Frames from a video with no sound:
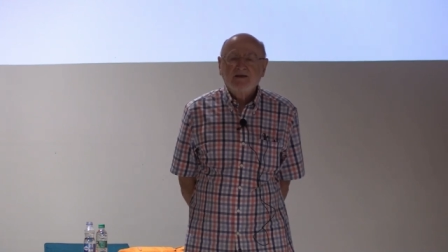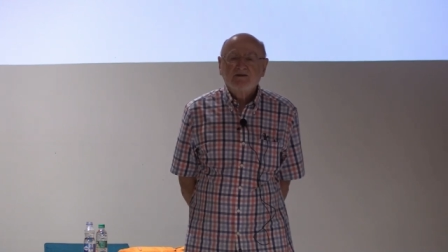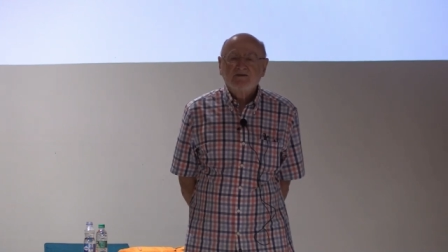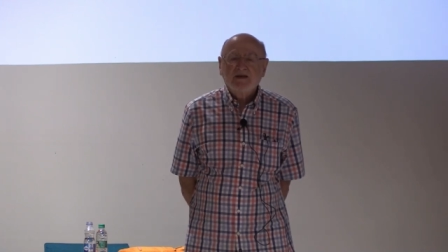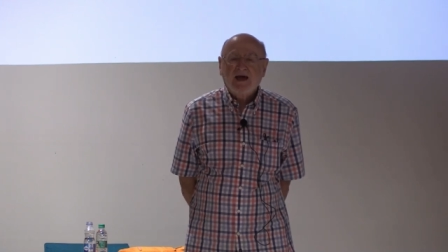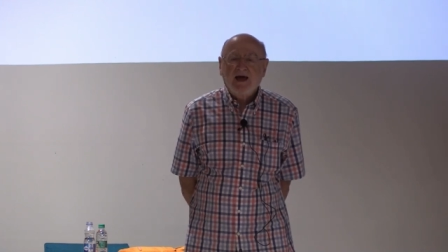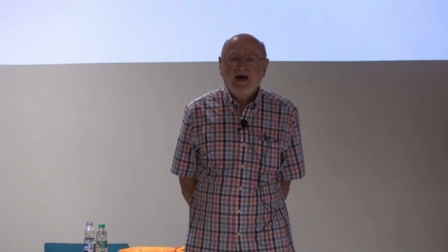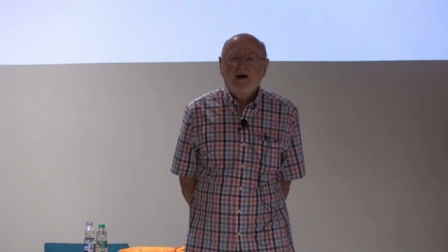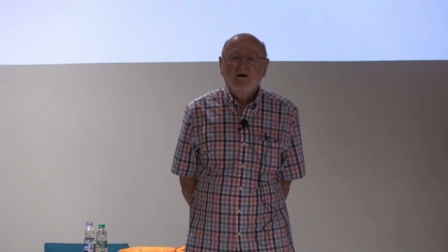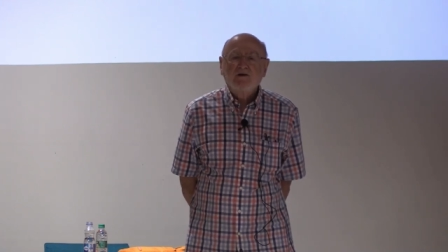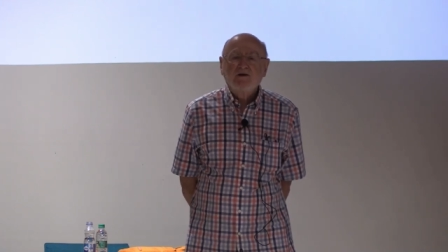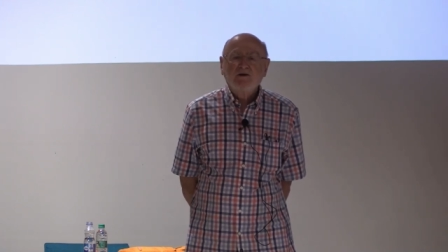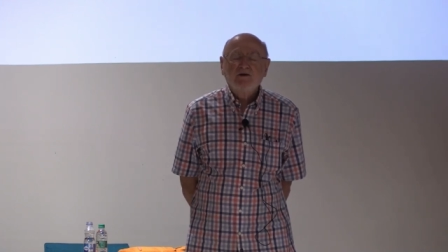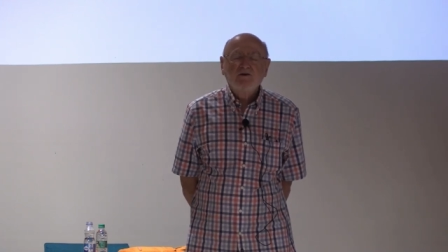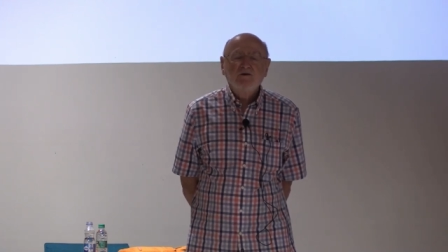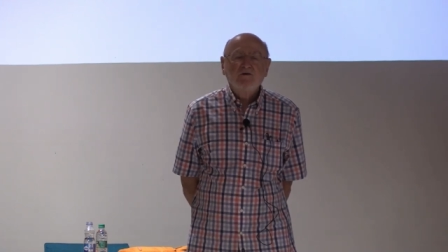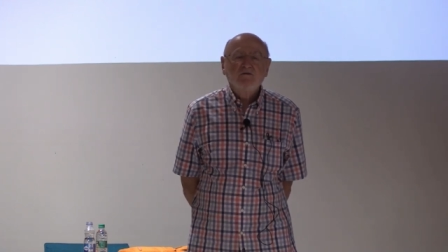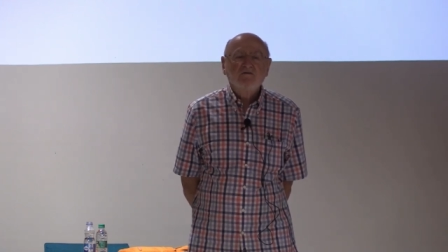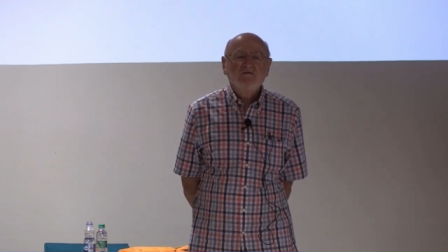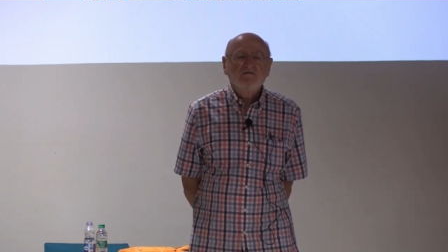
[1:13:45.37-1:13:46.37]
Is how
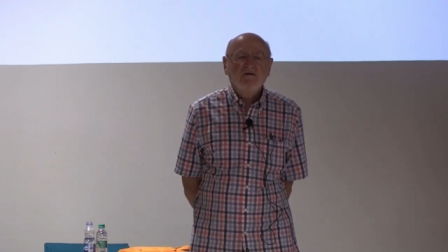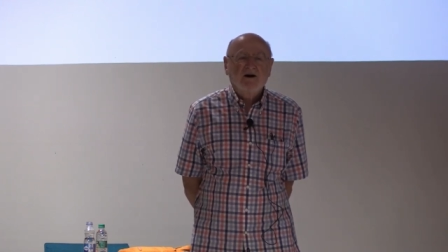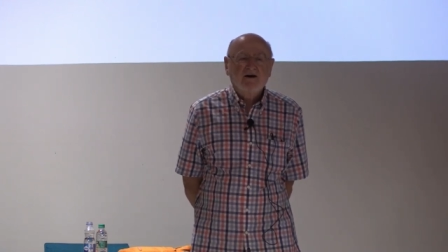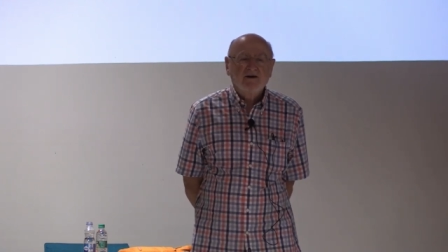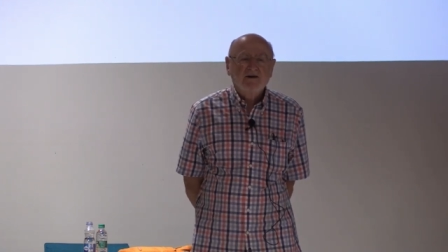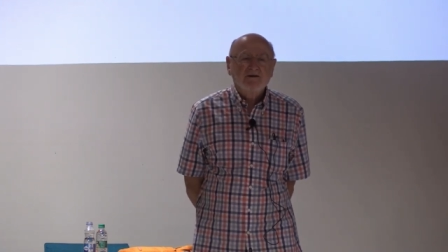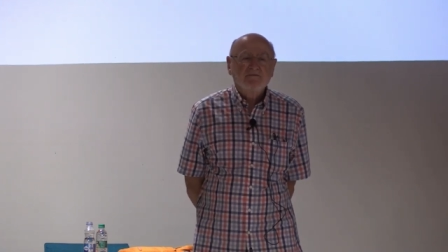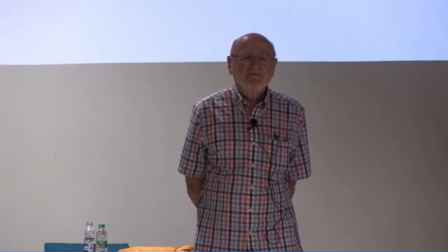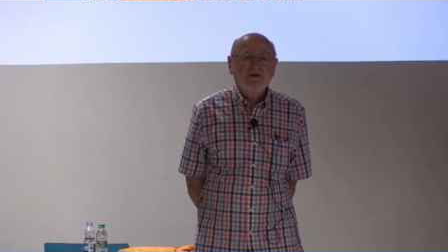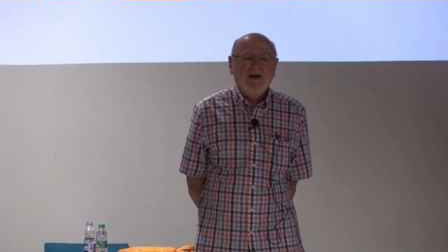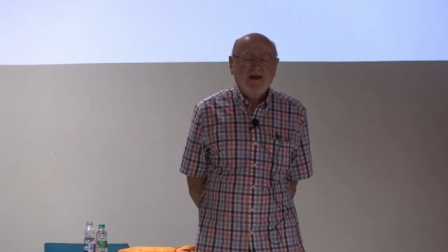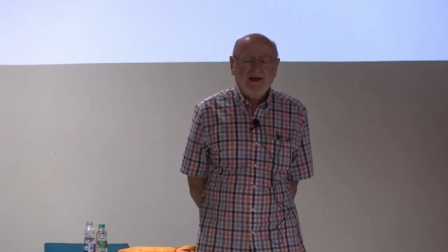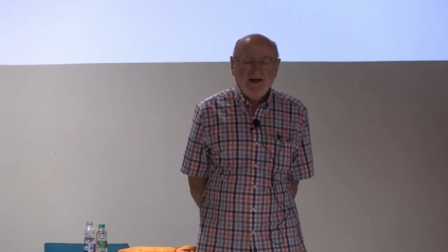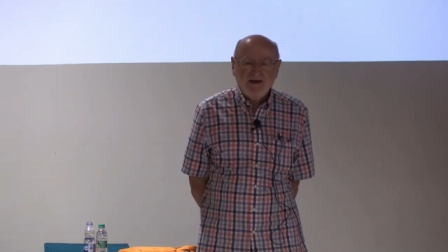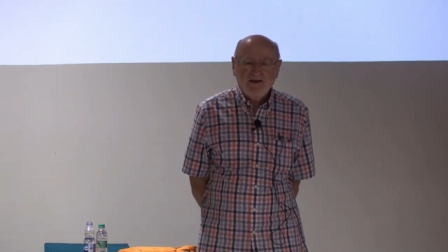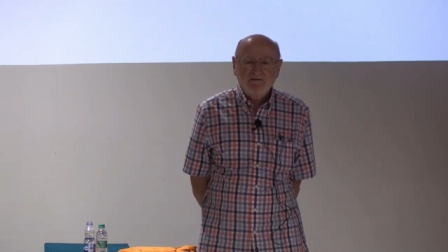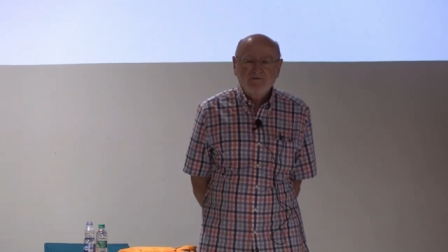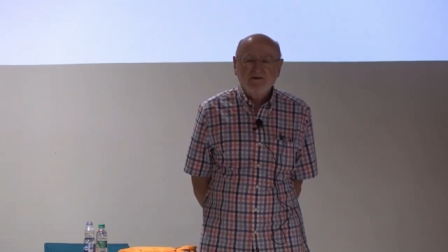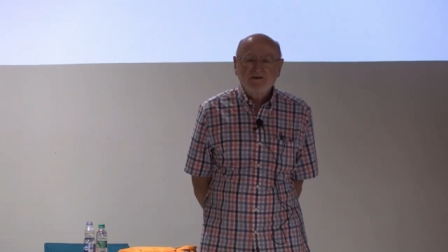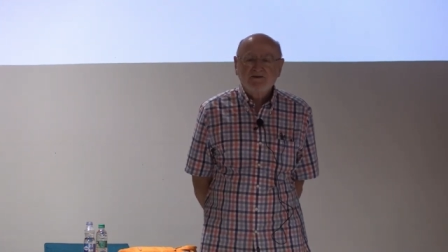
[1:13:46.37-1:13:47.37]
do you find
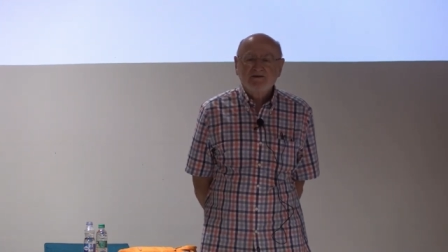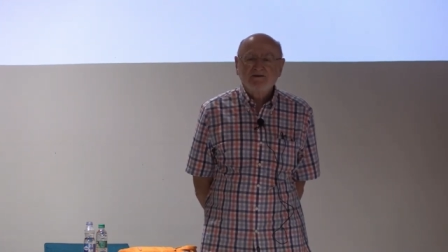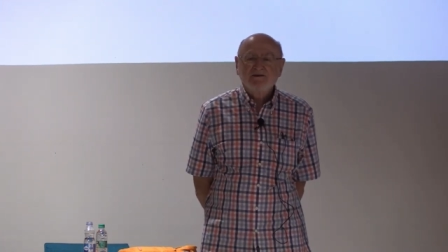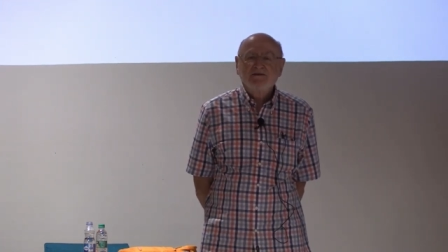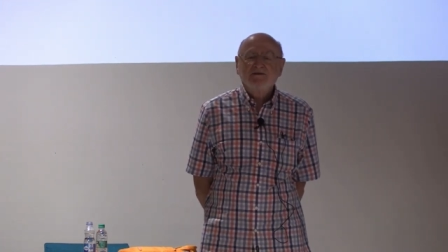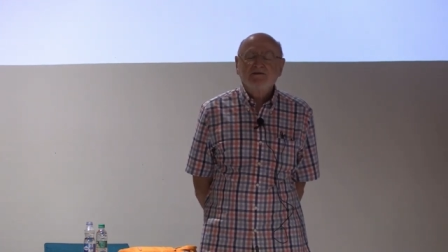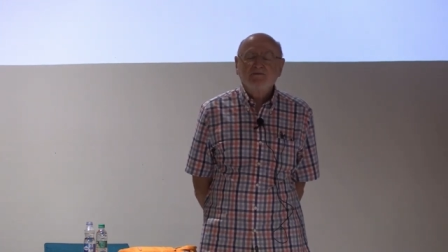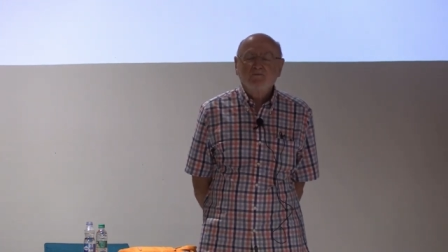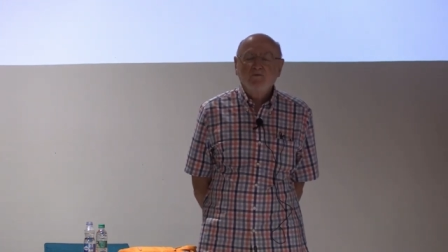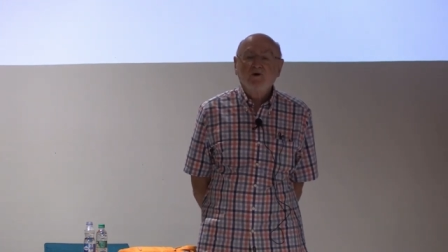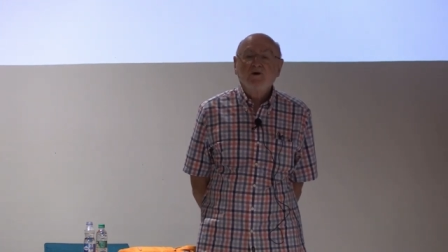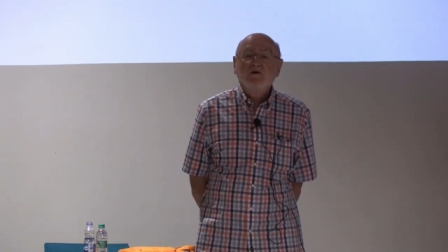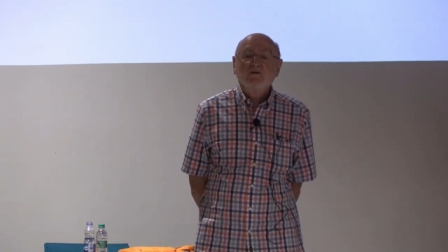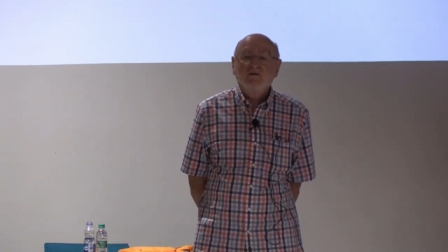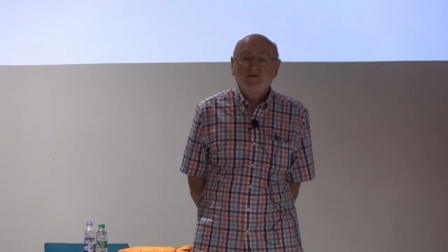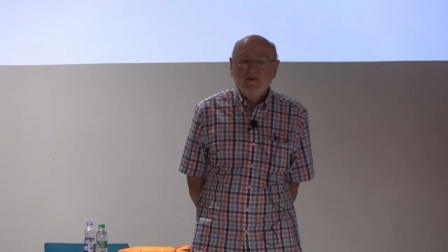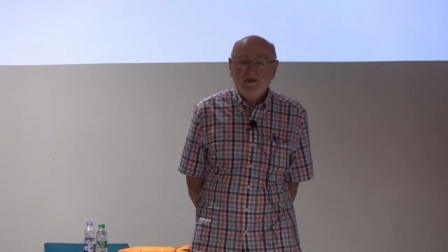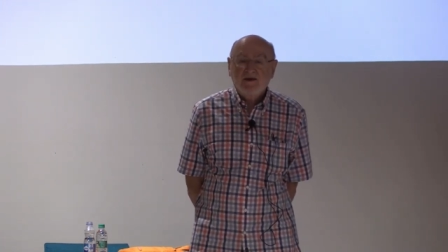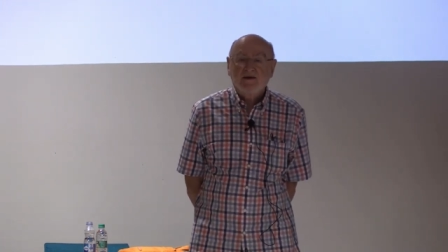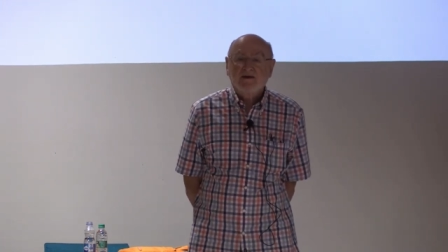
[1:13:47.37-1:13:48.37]
behaviors that
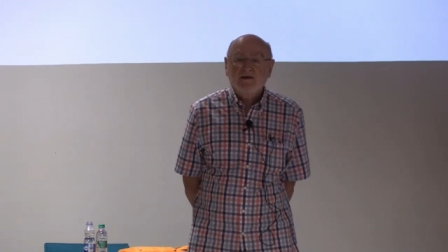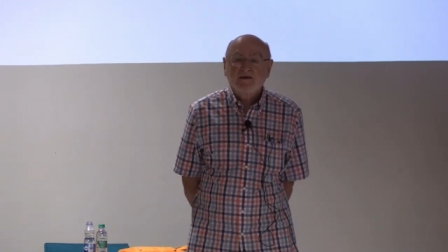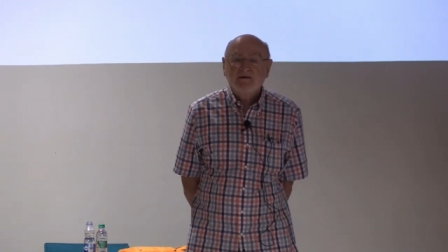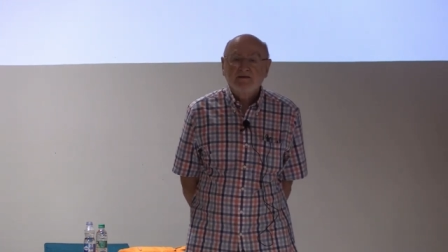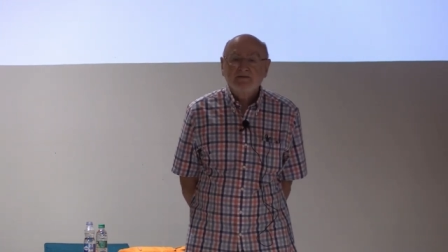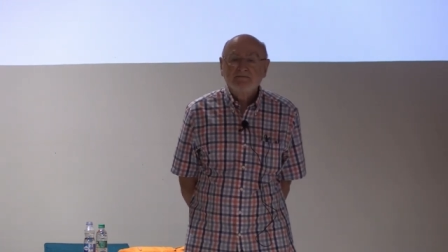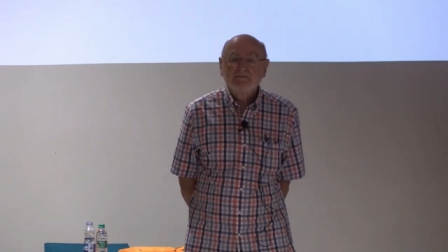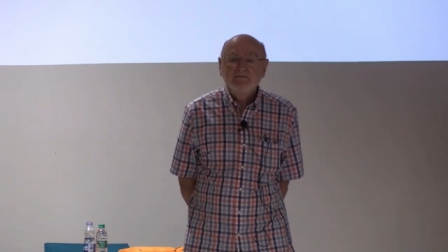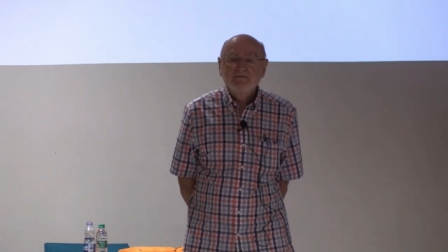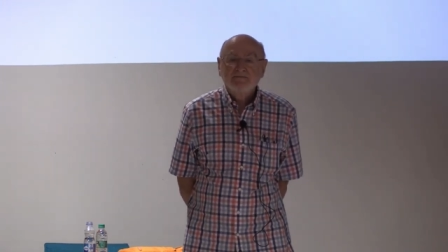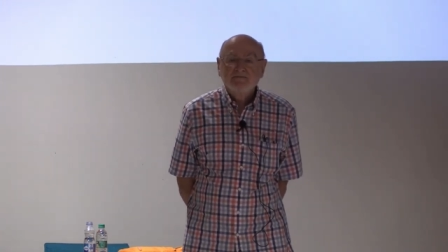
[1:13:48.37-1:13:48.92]
weren't there?